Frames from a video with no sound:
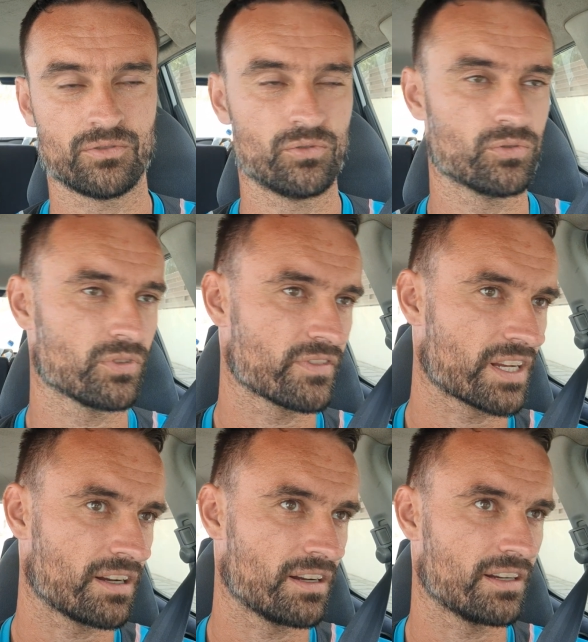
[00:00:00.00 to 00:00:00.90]
All of the
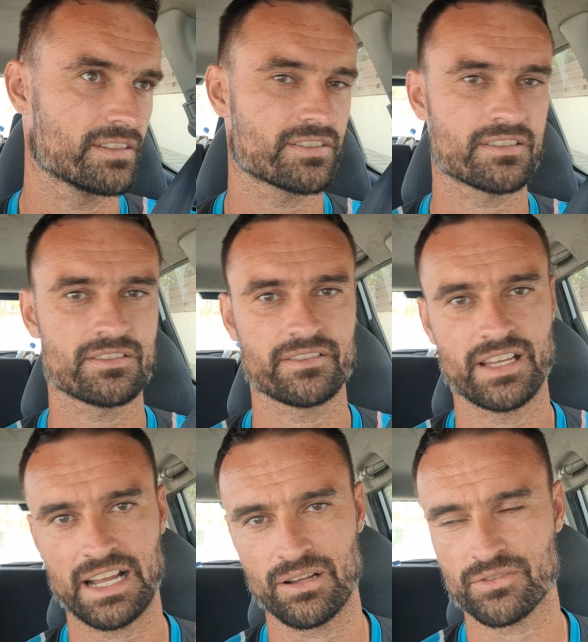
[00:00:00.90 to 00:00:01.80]
cars, the
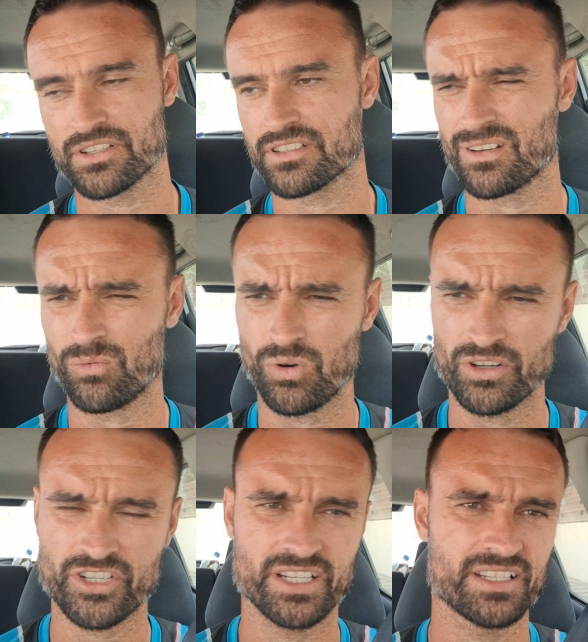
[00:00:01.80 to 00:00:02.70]
houses, the
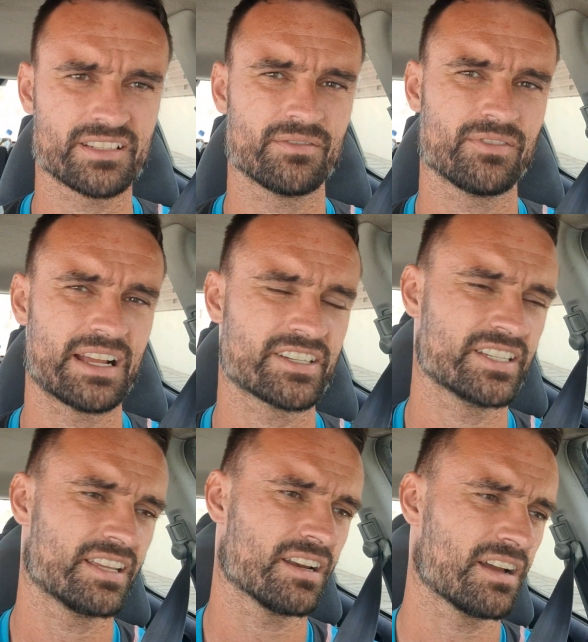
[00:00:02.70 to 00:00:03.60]
watches, the flashy,
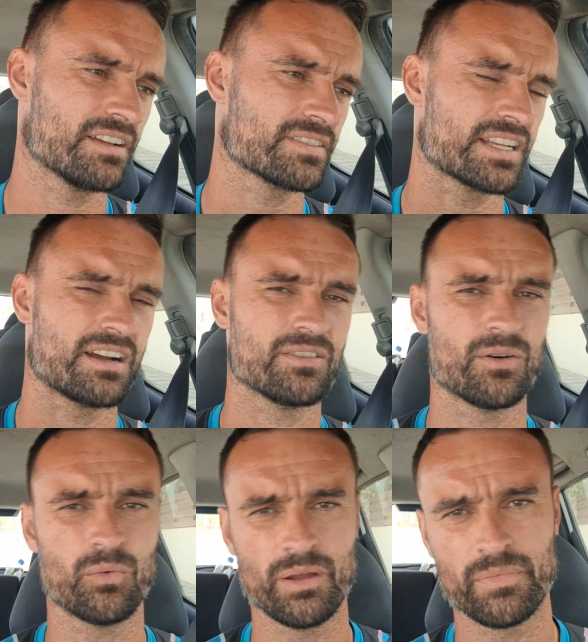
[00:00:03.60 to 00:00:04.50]
the lifestyle, the
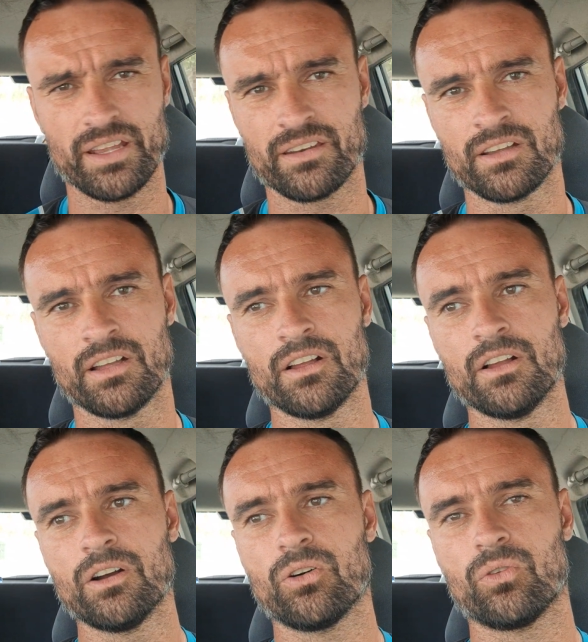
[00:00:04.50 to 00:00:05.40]
women,
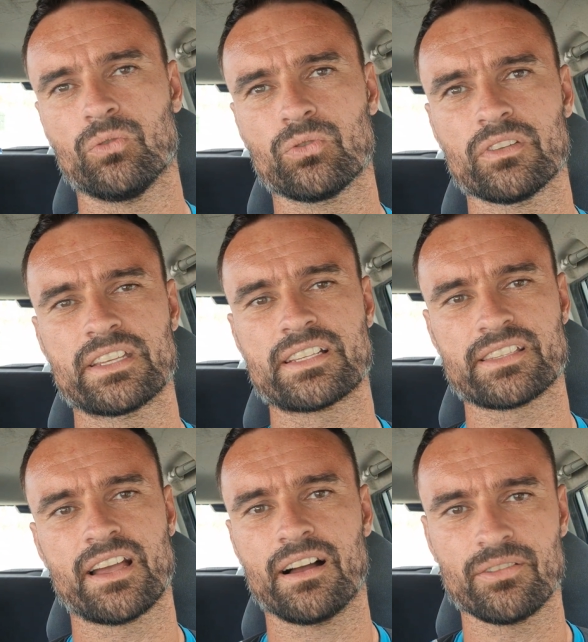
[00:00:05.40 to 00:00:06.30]
all of this
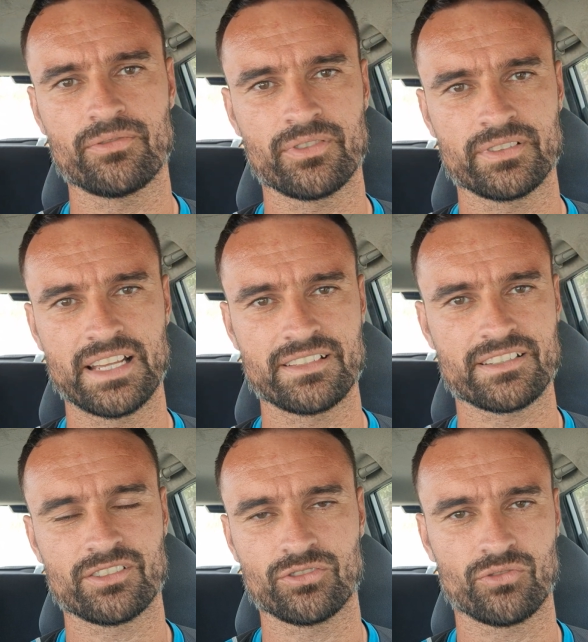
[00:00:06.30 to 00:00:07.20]
stuff tends
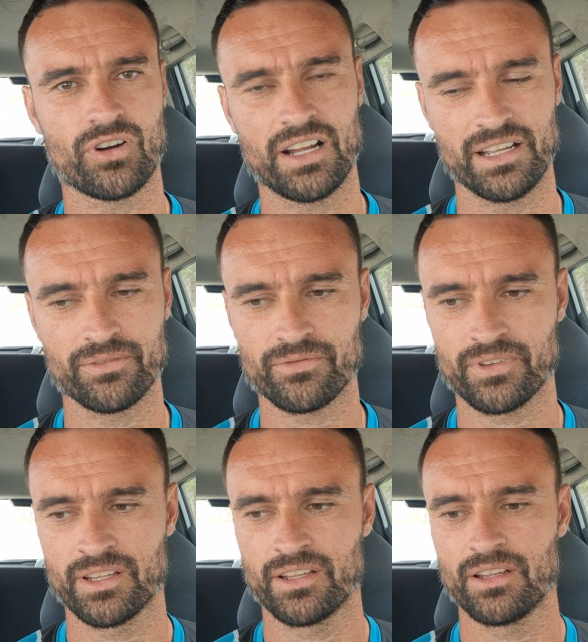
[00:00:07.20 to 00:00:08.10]
to derive
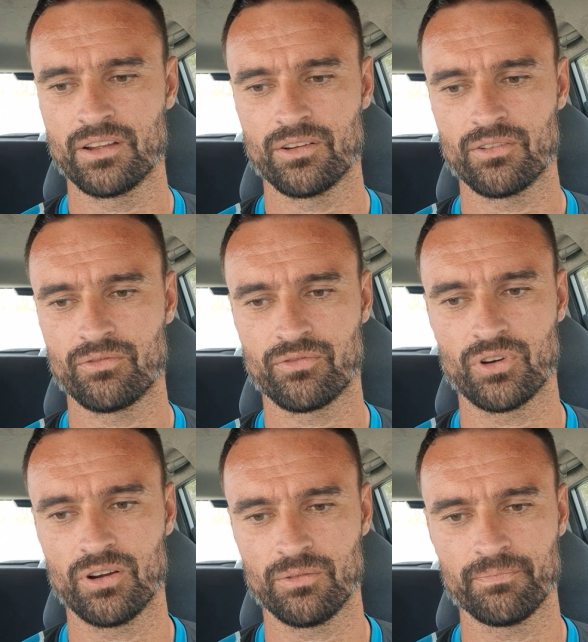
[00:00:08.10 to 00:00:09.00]

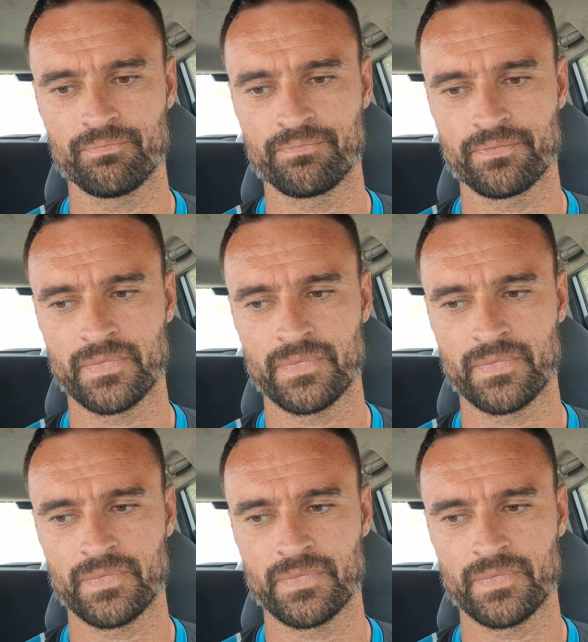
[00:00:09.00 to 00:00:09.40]
from